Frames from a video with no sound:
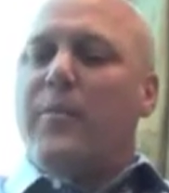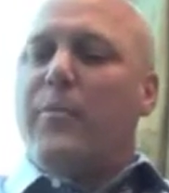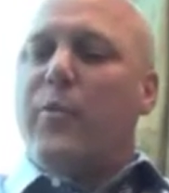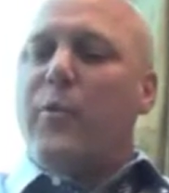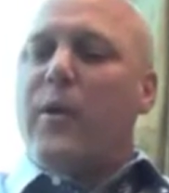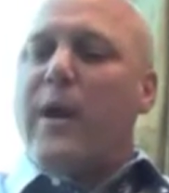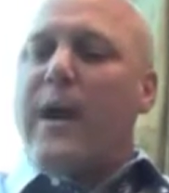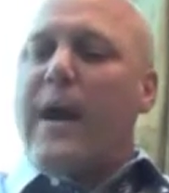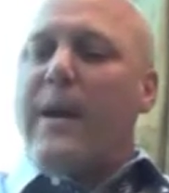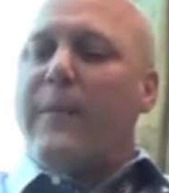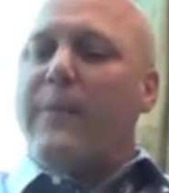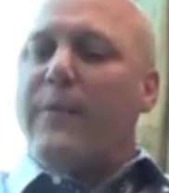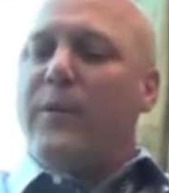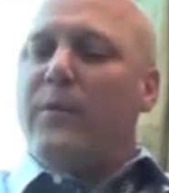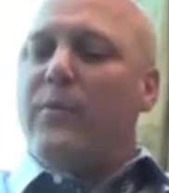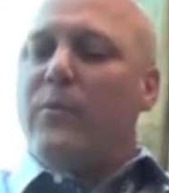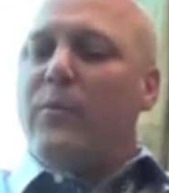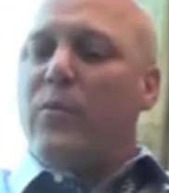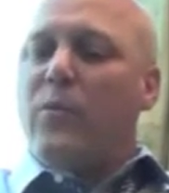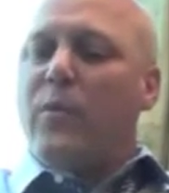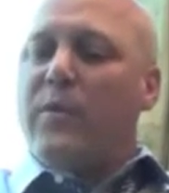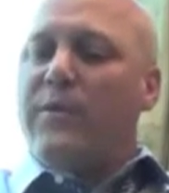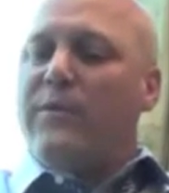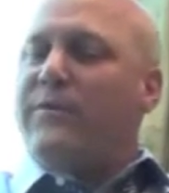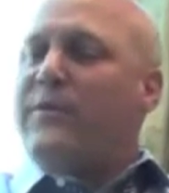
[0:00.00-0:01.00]

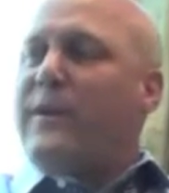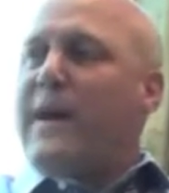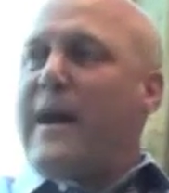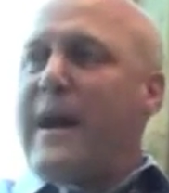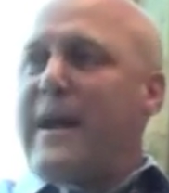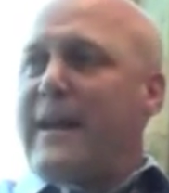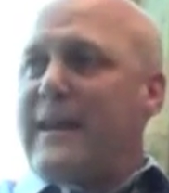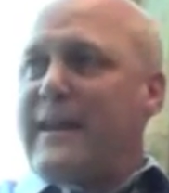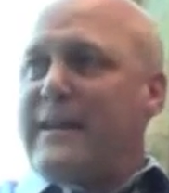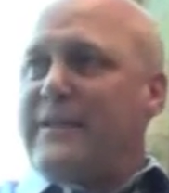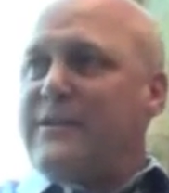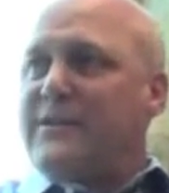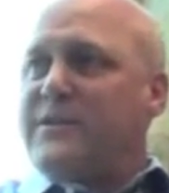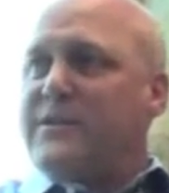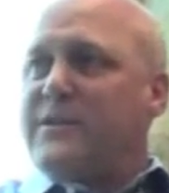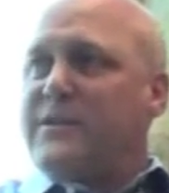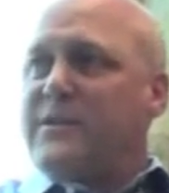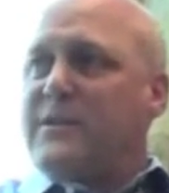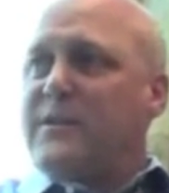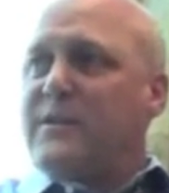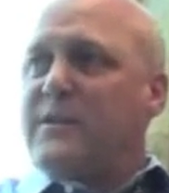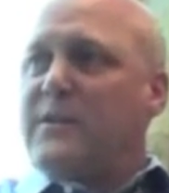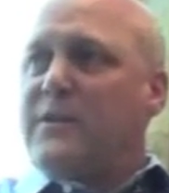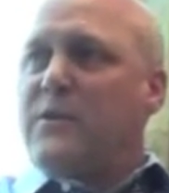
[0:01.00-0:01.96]
problem with violence